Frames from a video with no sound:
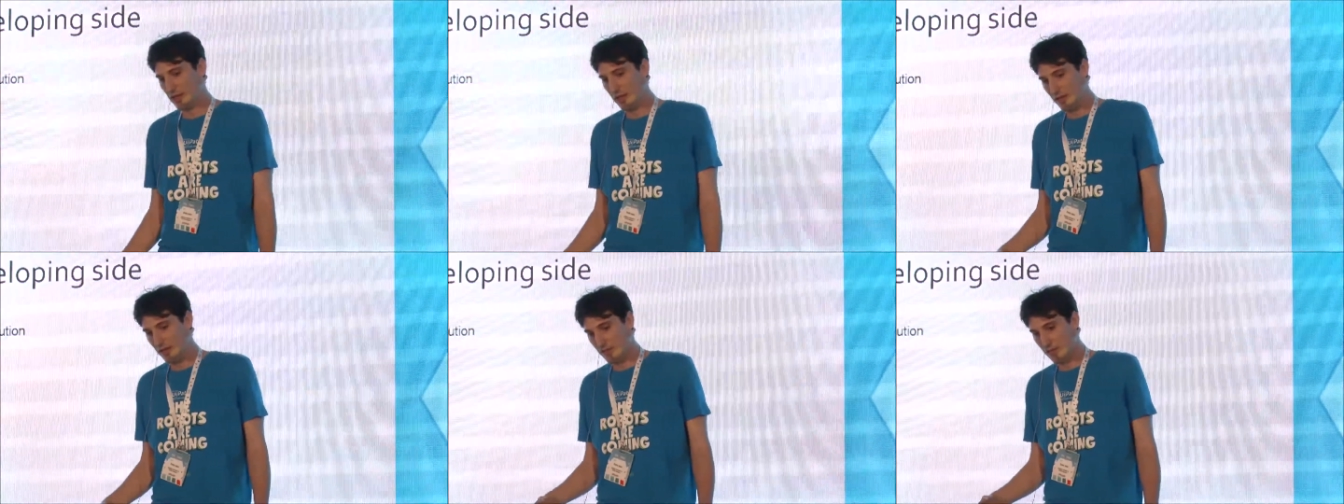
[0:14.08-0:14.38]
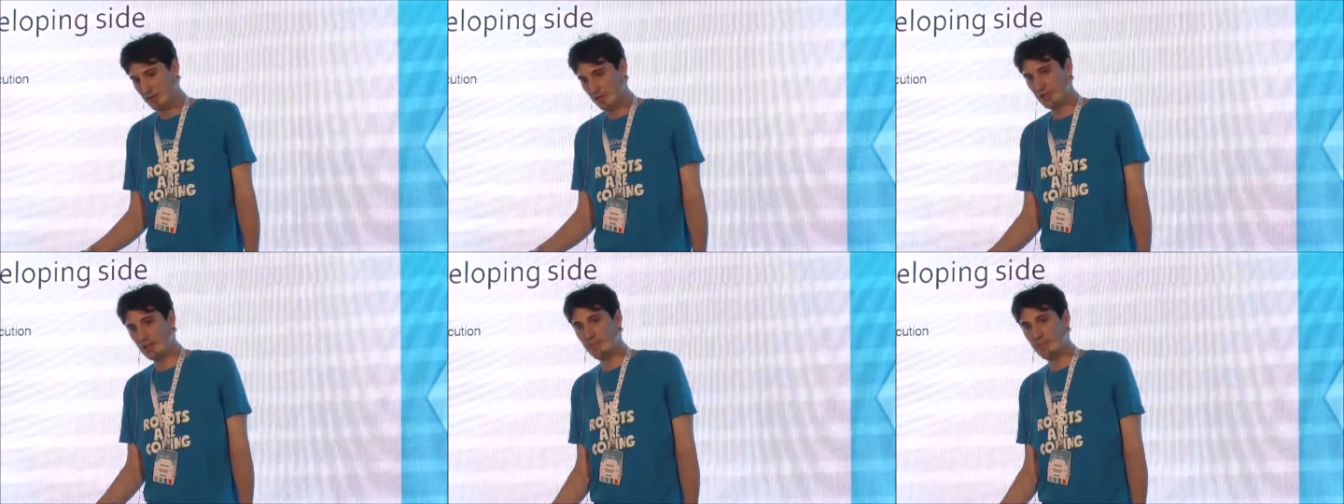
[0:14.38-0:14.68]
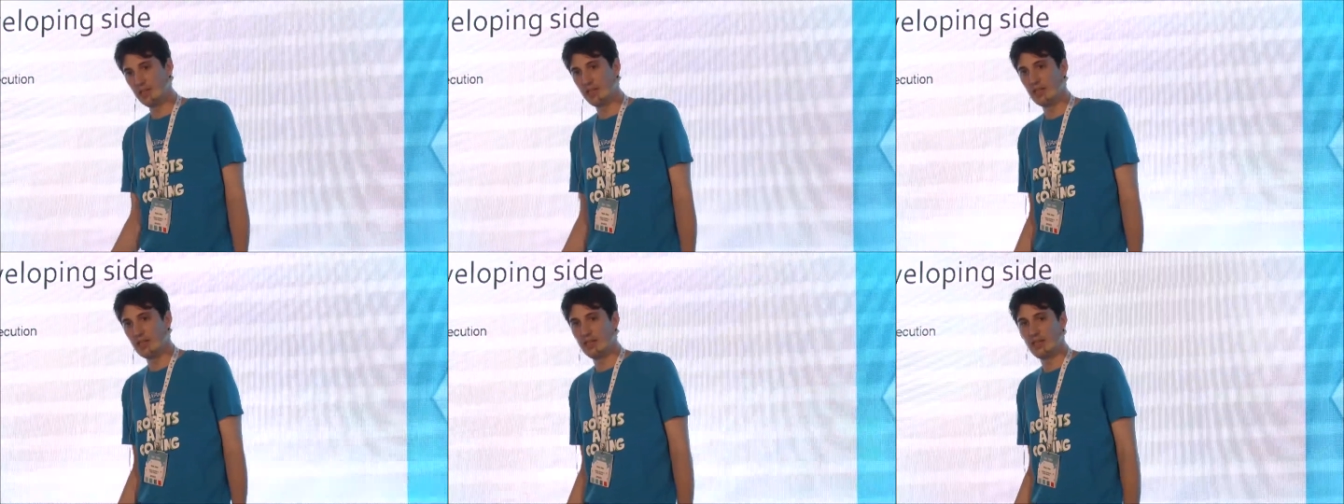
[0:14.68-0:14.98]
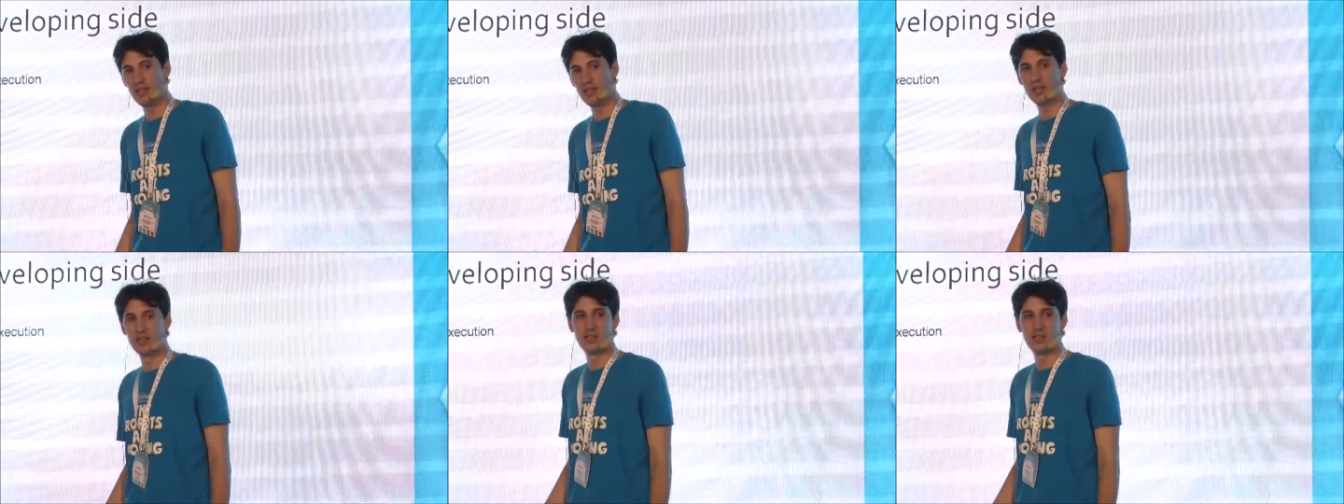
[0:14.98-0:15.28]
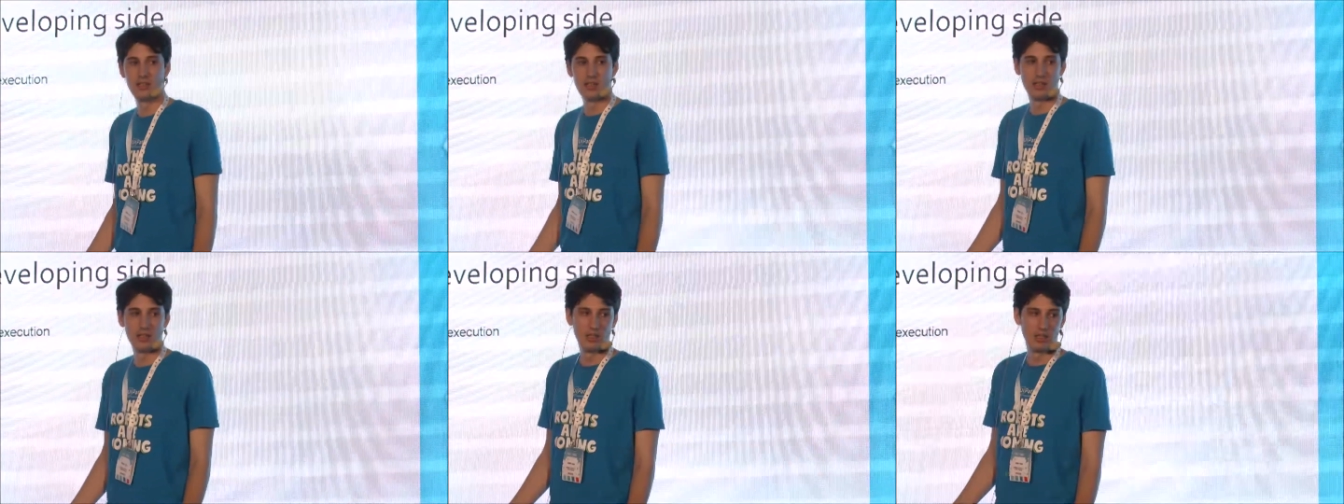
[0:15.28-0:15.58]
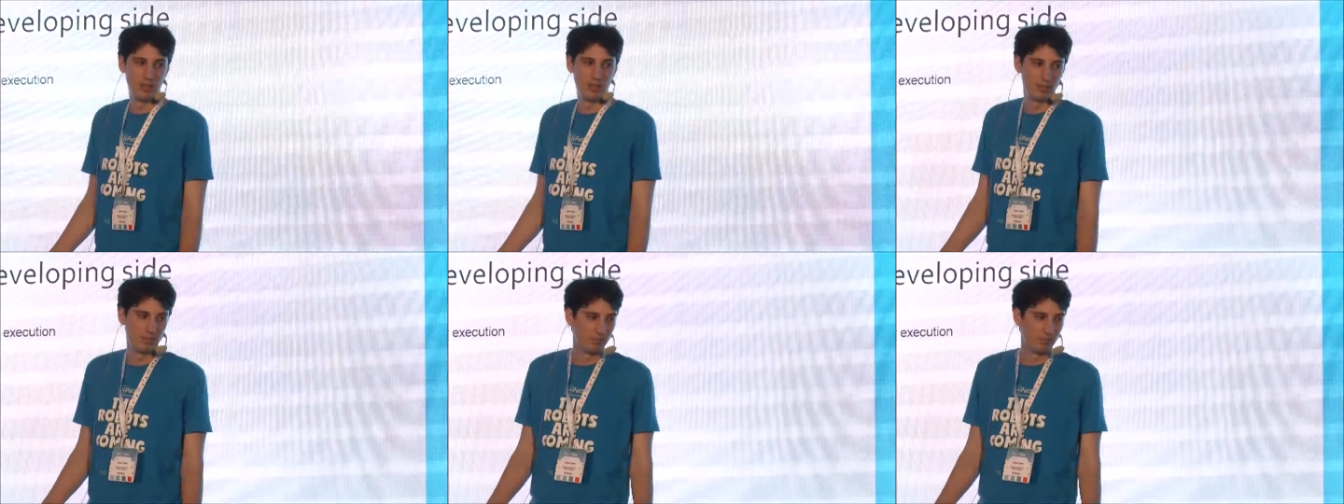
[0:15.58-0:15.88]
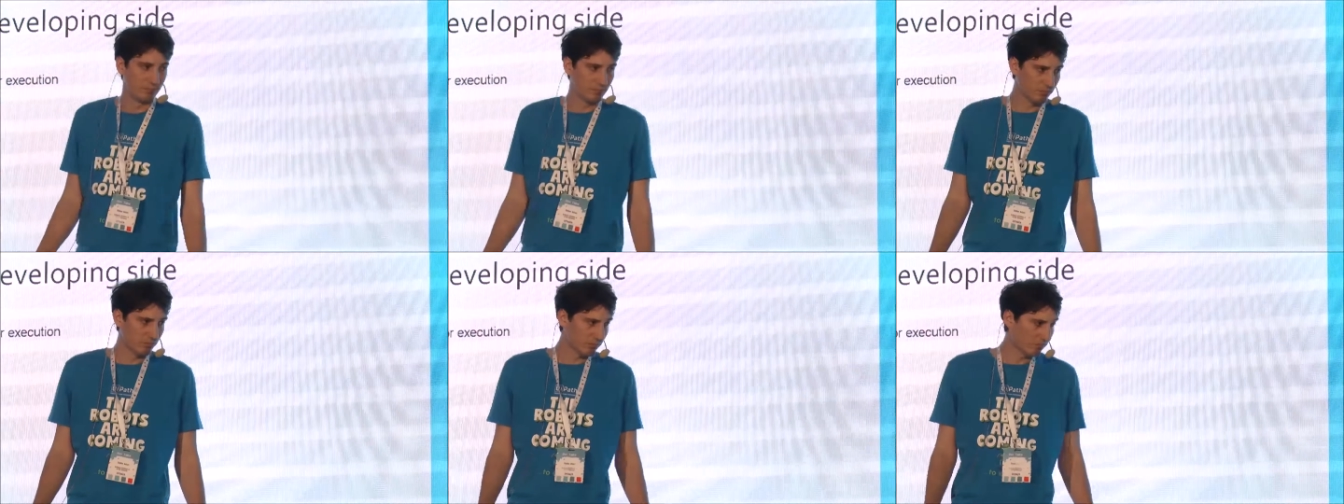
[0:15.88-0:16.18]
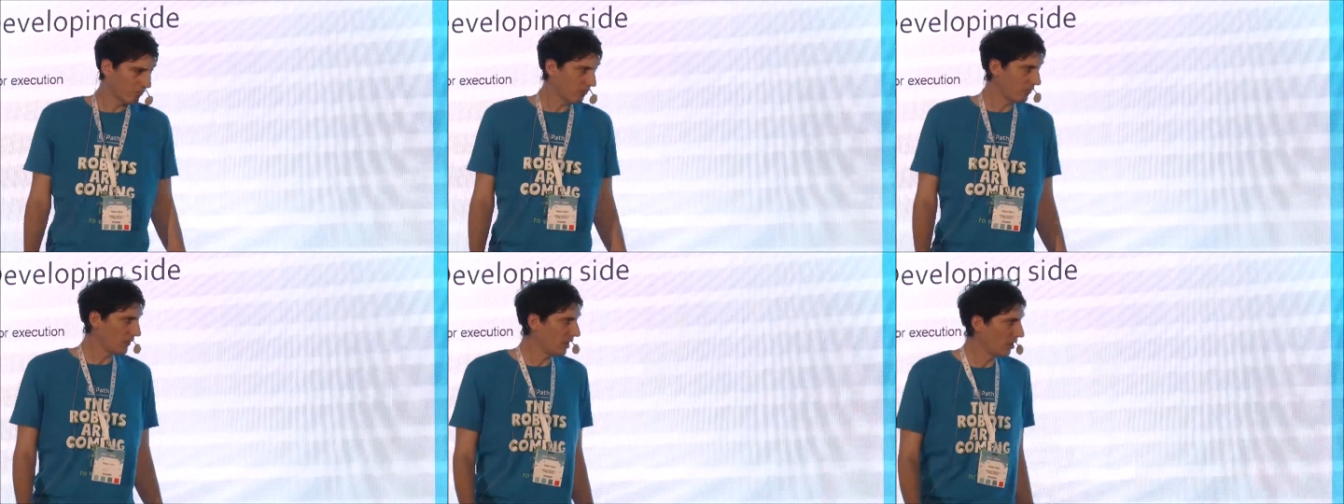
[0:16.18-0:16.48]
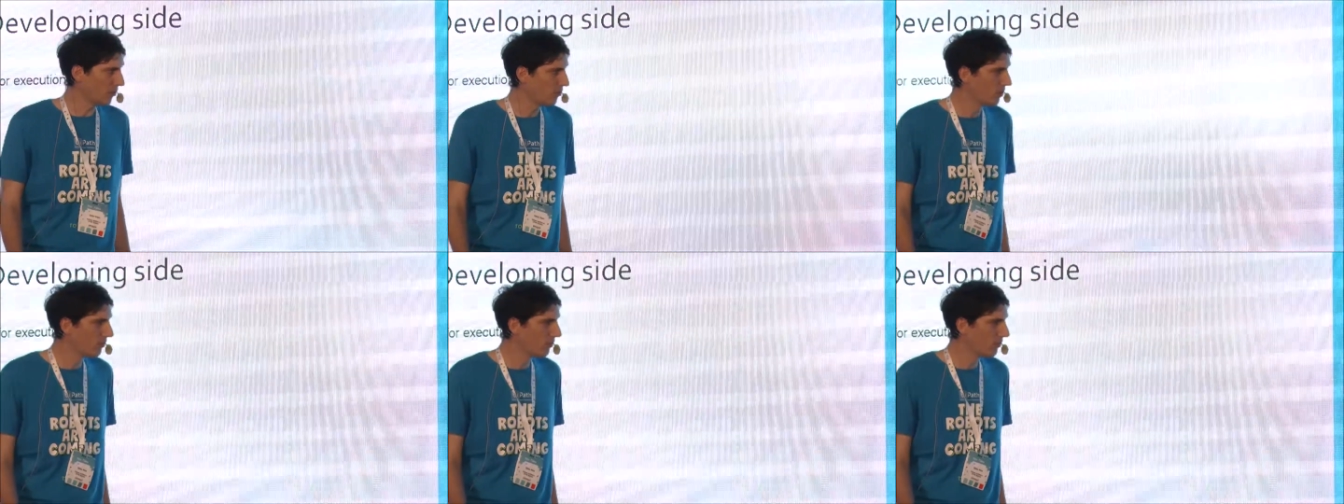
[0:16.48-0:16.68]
from the beginning, we